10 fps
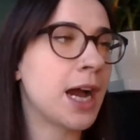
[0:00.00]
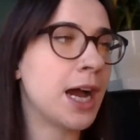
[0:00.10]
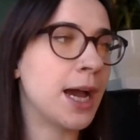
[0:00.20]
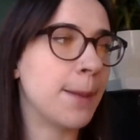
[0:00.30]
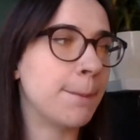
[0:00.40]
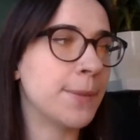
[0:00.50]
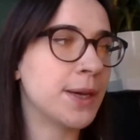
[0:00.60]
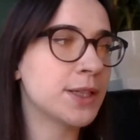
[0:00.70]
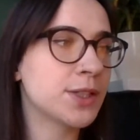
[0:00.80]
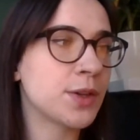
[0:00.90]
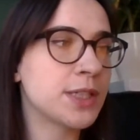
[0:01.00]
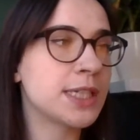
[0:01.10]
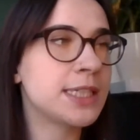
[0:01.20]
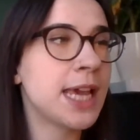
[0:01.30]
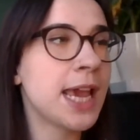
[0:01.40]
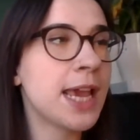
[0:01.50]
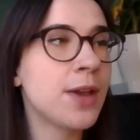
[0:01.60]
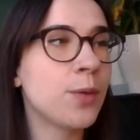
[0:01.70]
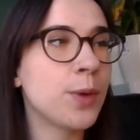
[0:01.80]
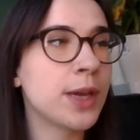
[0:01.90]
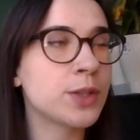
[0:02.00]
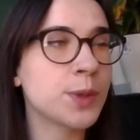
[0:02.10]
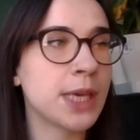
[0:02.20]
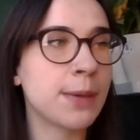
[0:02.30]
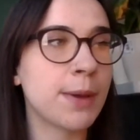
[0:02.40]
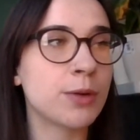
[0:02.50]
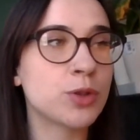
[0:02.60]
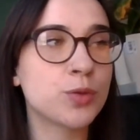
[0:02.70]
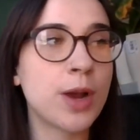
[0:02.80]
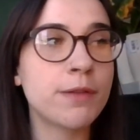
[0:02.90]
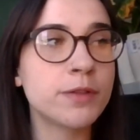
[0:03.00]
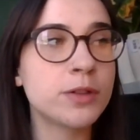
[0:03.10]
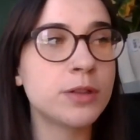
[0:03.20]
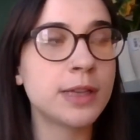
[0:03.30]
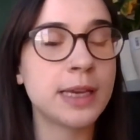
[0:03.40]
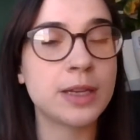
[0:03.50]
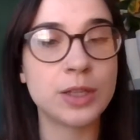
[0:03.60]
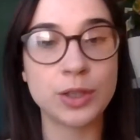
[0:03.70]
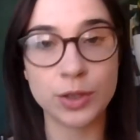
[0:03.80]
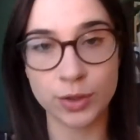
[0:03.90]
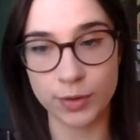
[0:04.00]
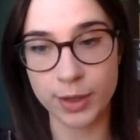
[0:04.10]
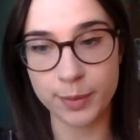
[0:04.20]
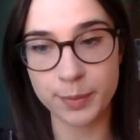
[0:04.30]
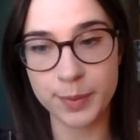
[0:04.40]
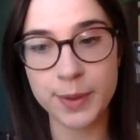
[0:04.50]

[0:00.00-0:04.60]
So today we're talking about travel in Europe,